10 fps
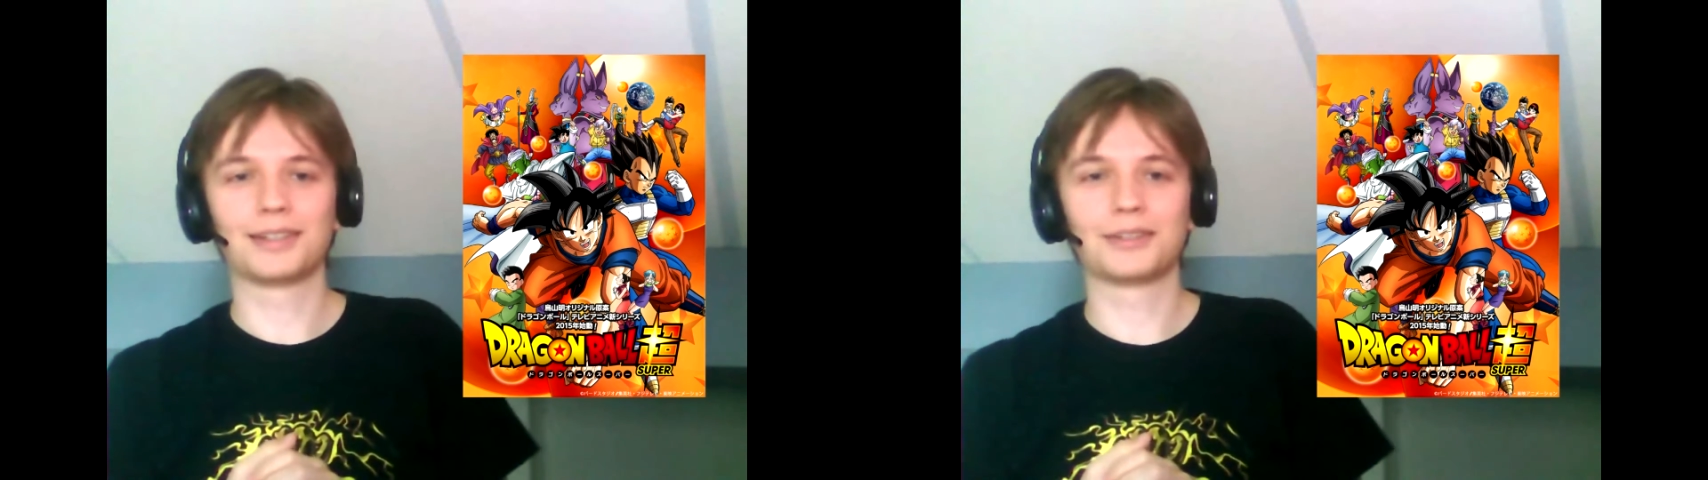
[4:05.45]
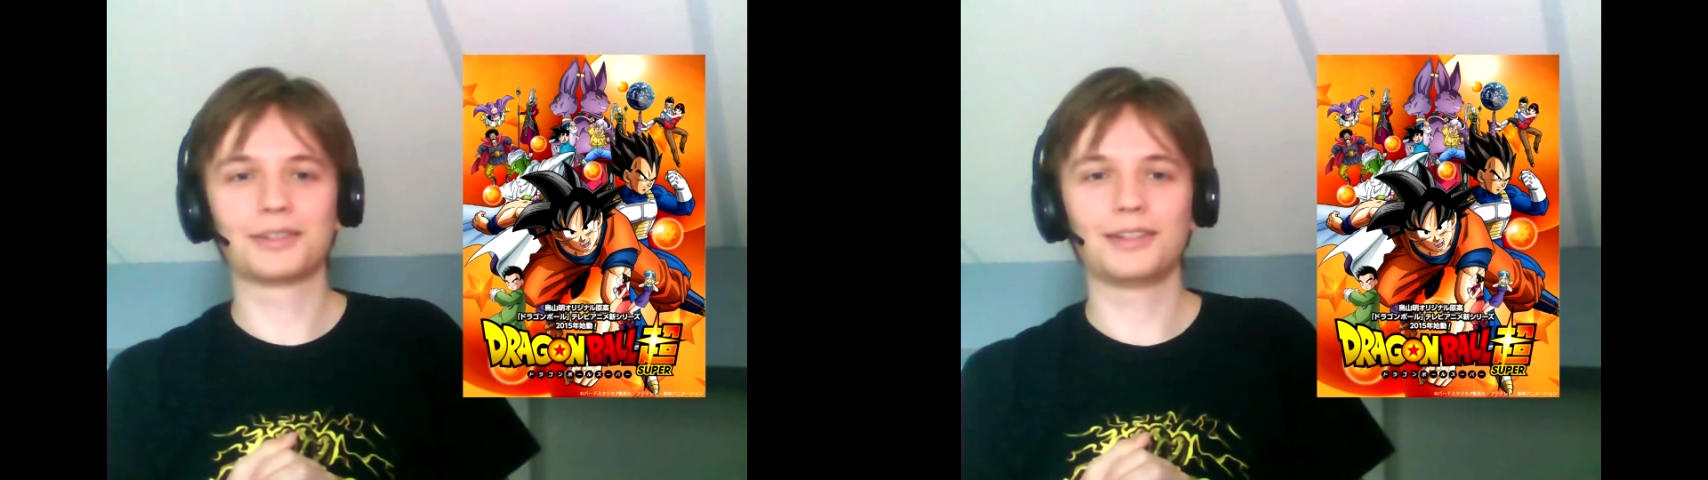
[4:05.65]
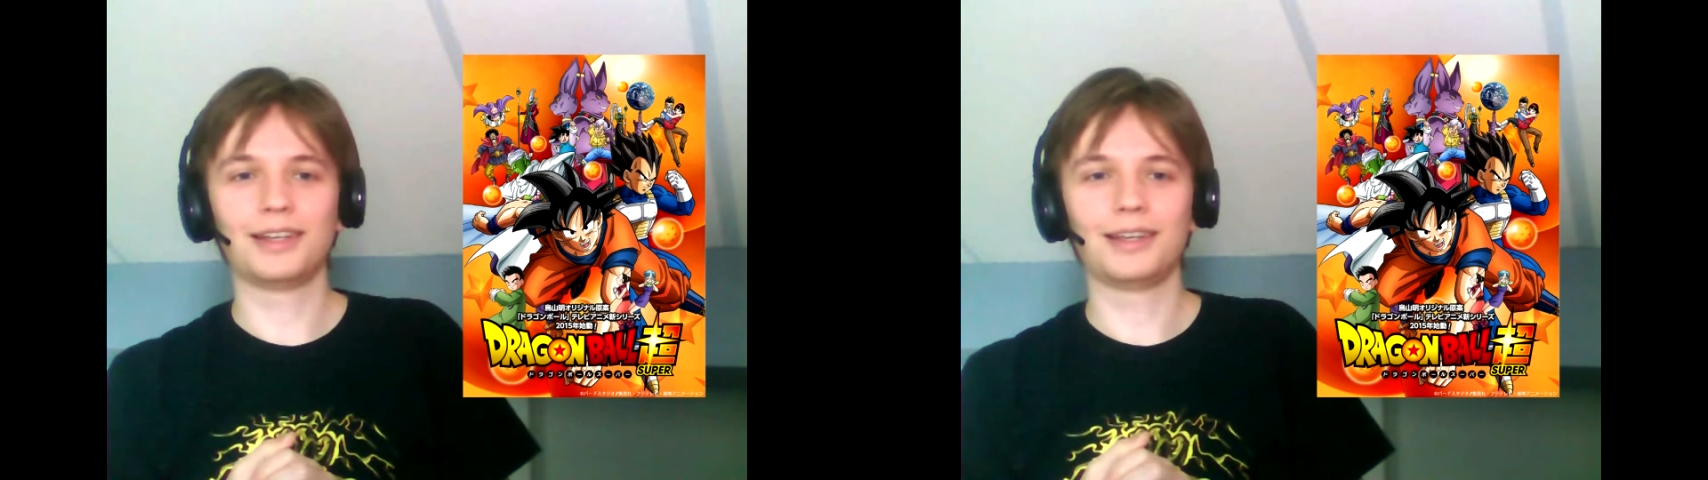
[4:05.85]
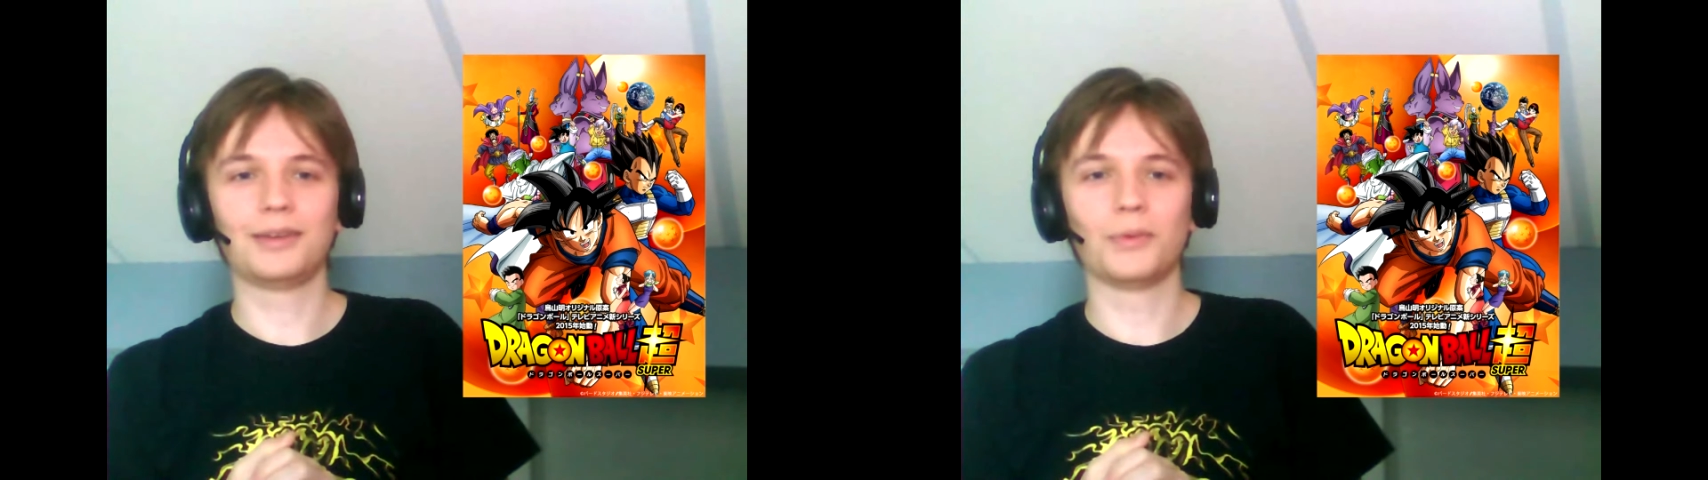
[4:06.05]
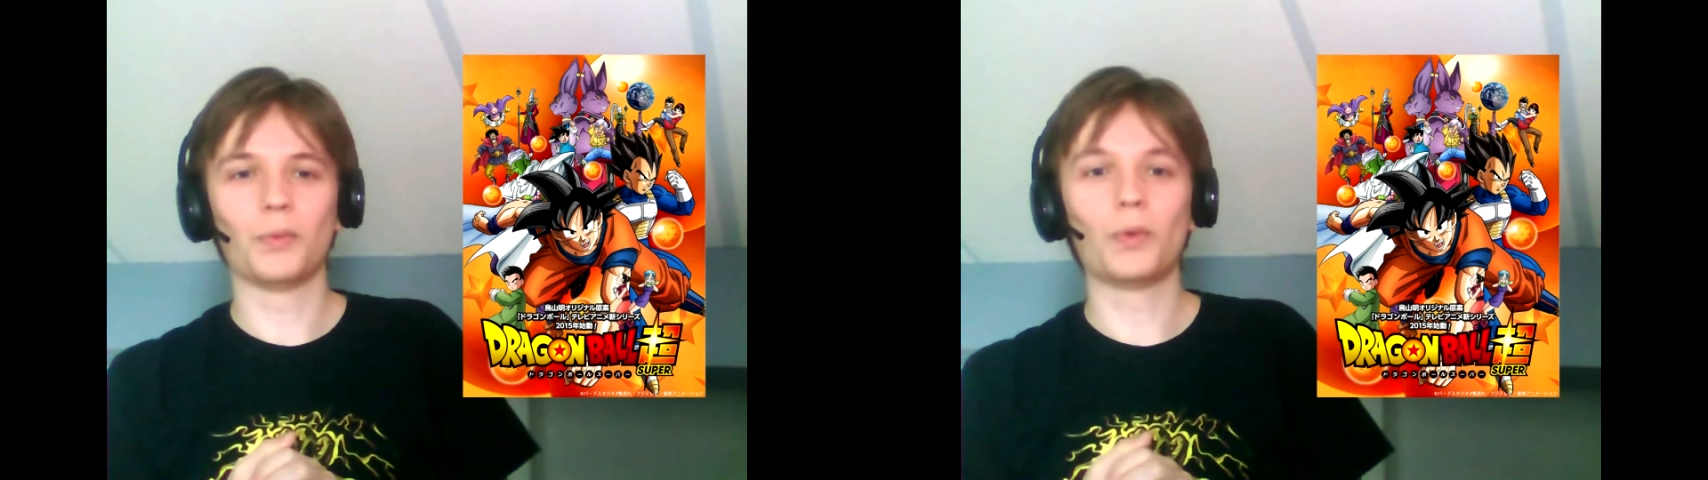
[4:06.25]
to
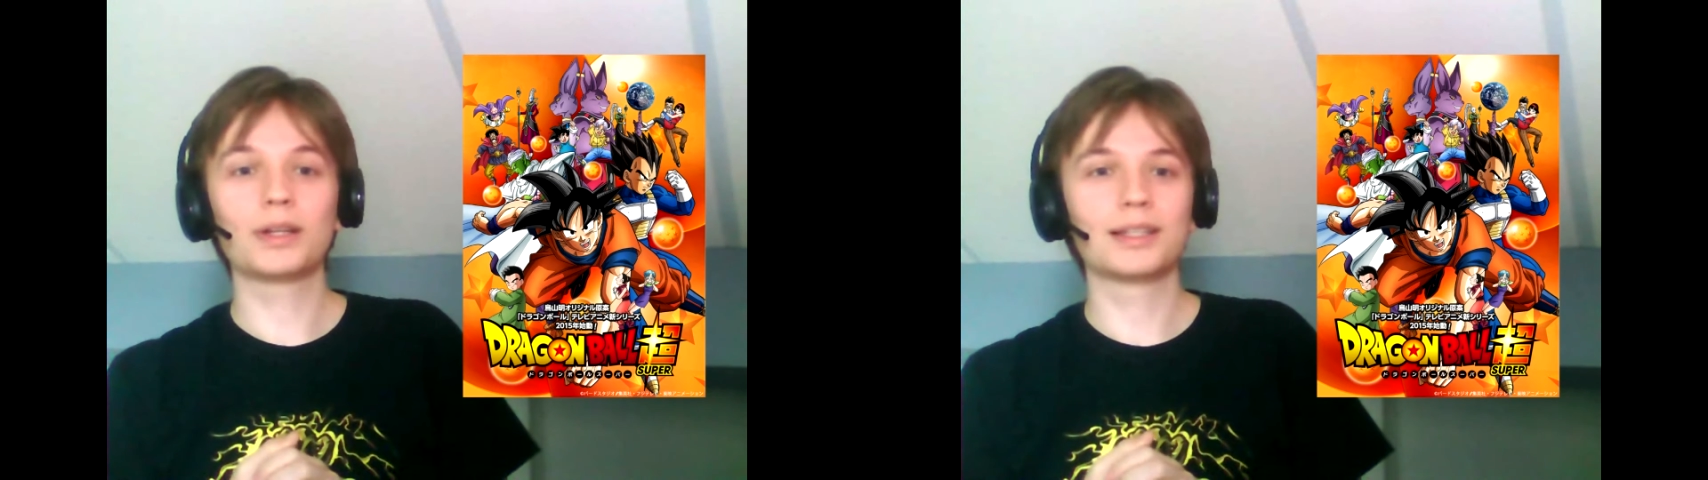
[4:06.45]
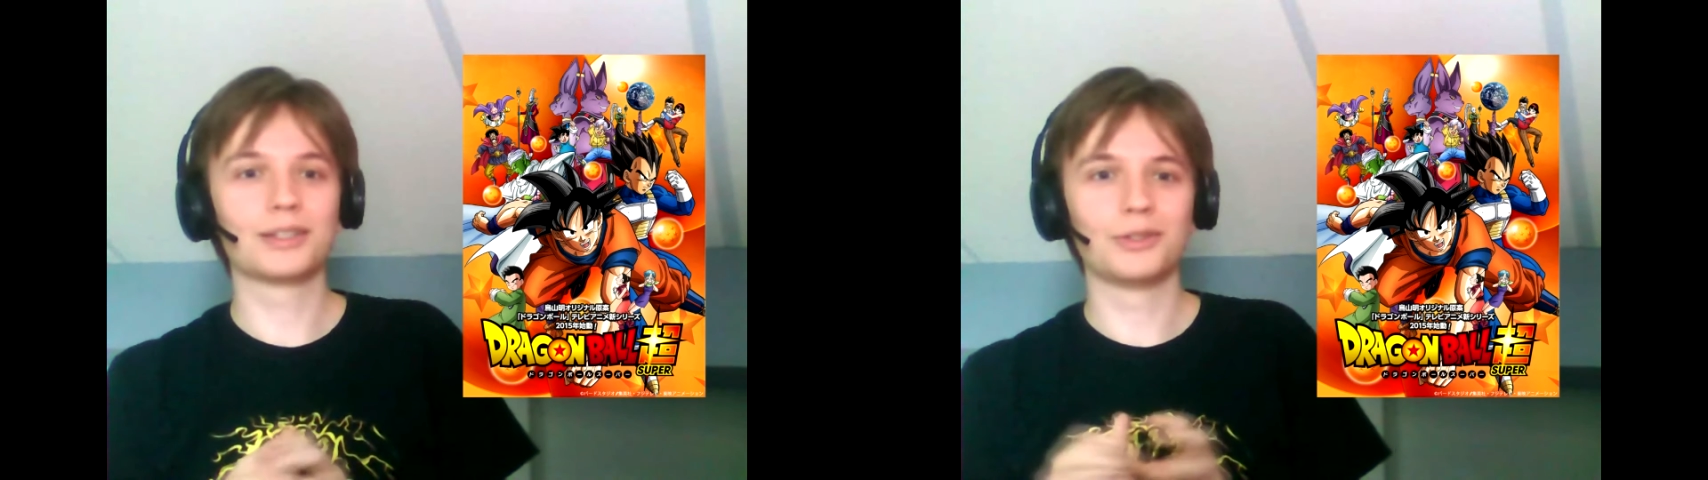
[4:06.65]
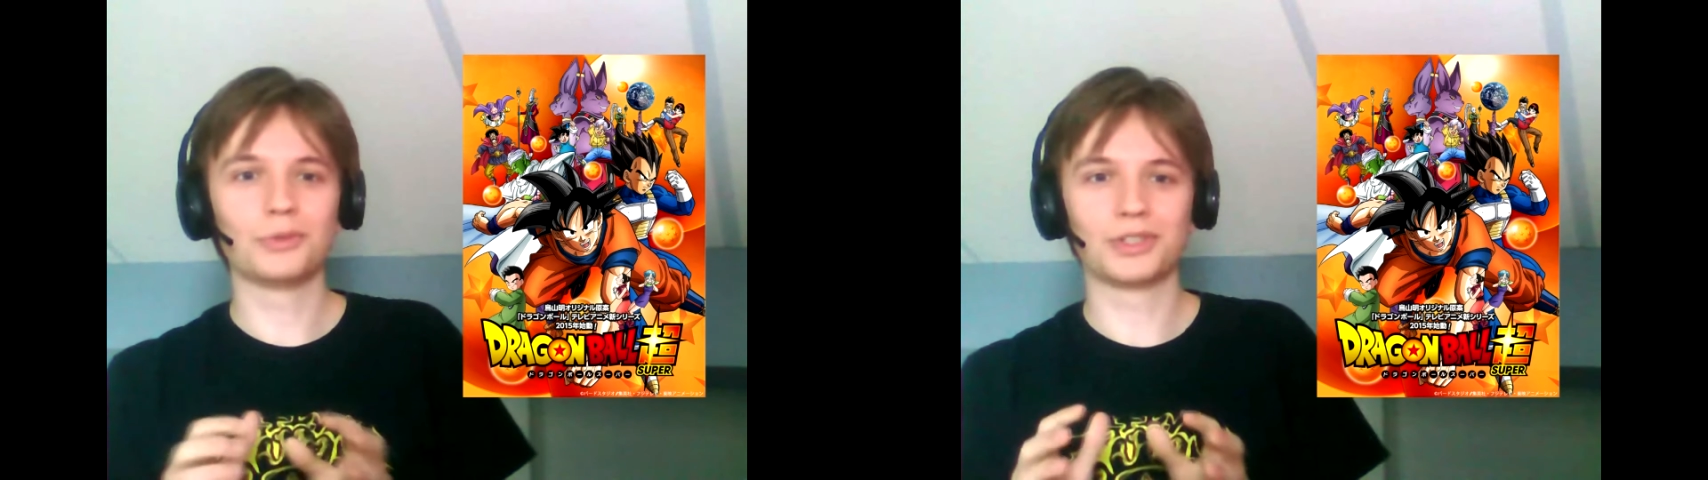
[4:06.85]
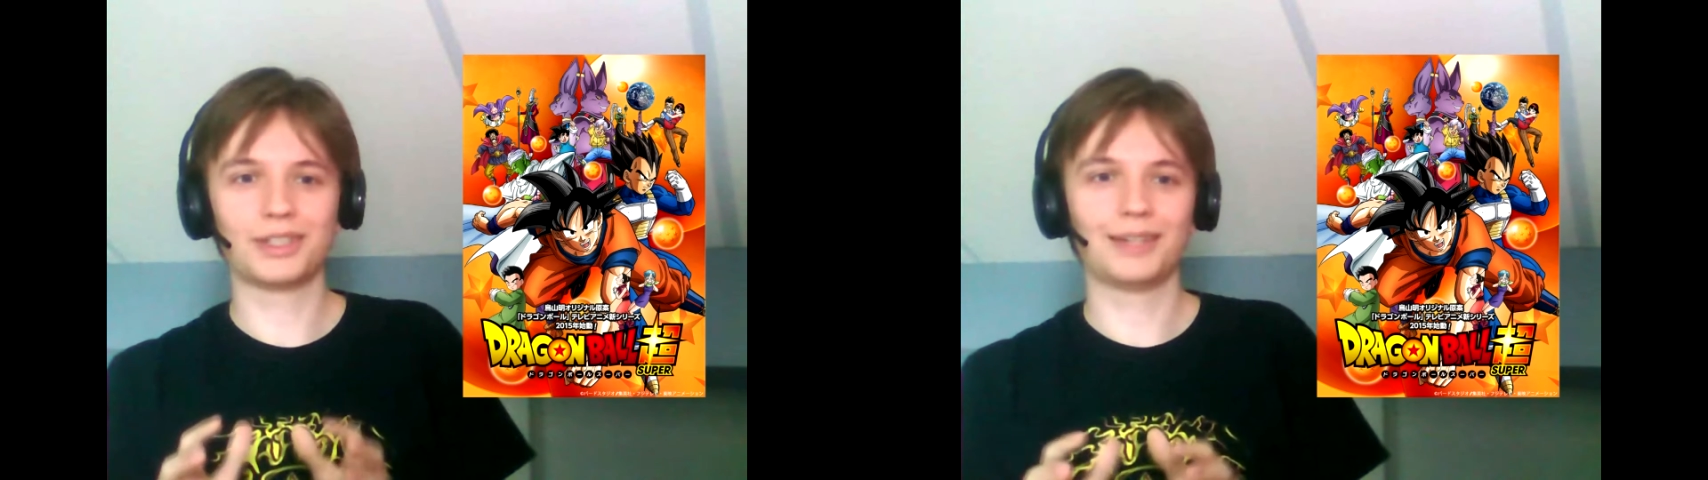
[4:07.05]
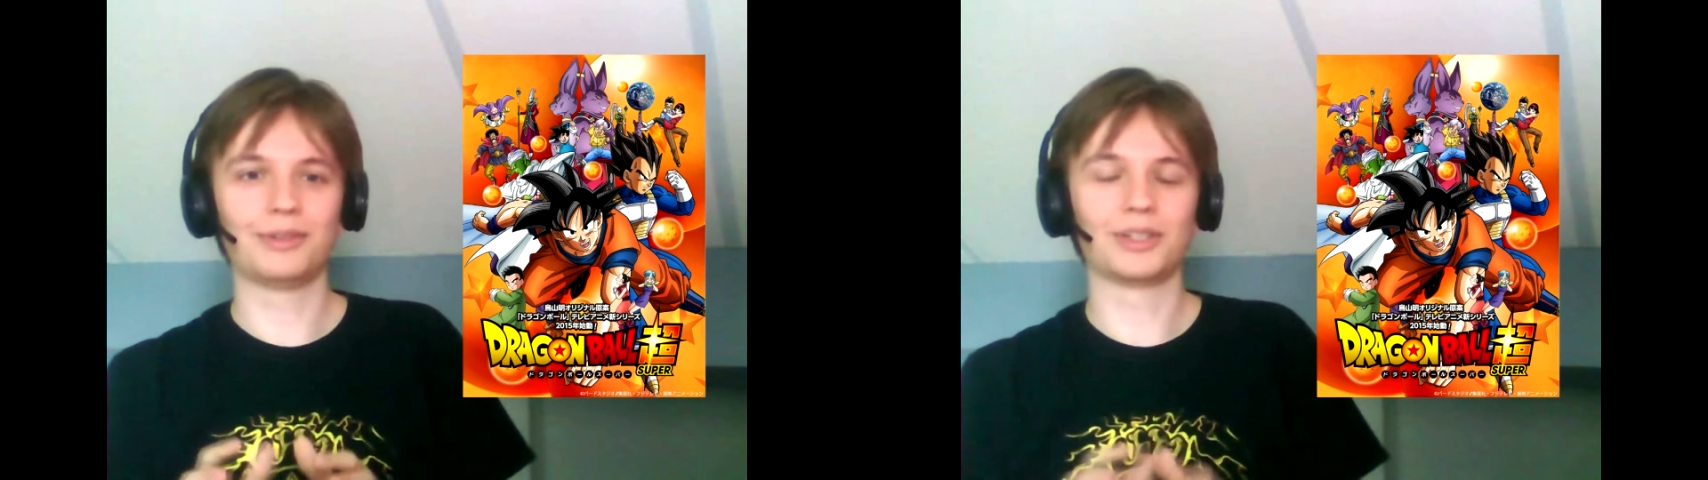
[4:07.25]
see what this new
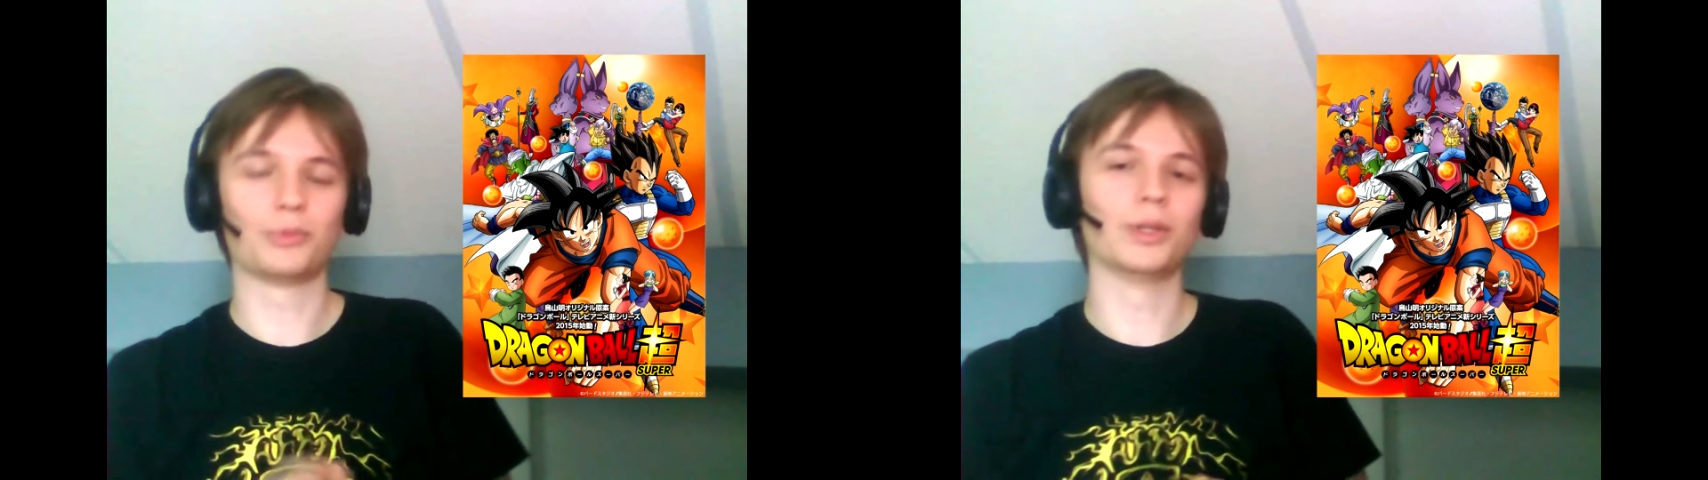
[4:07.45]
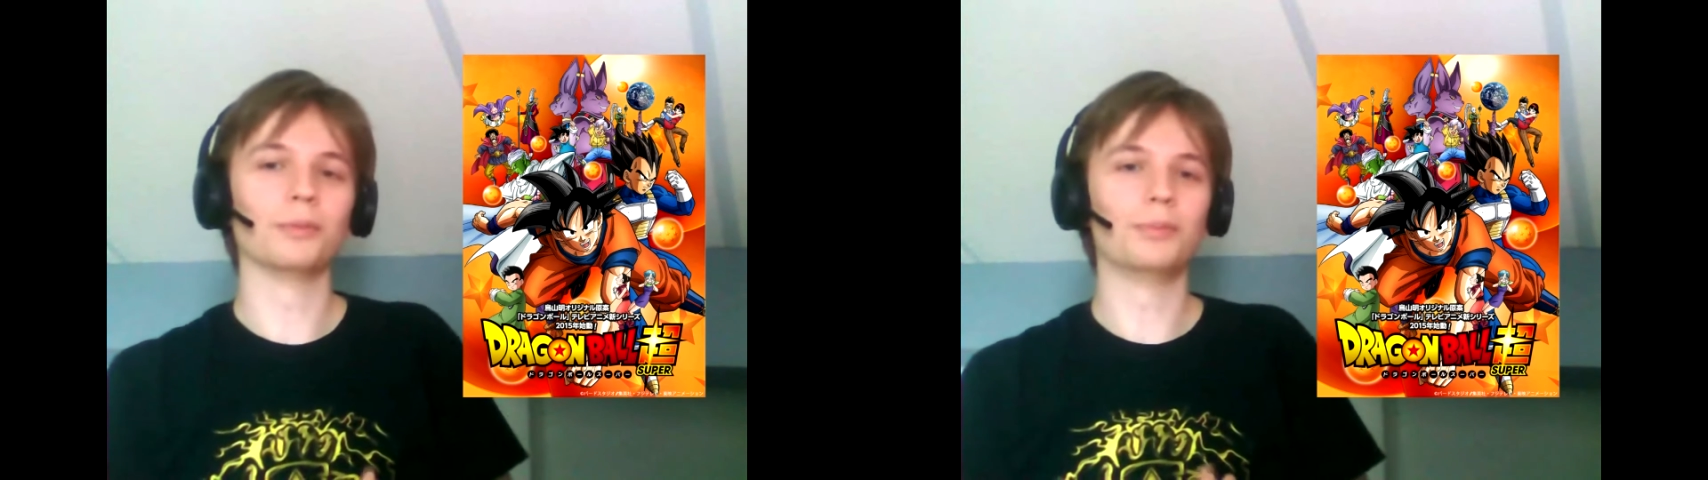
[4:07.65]
series will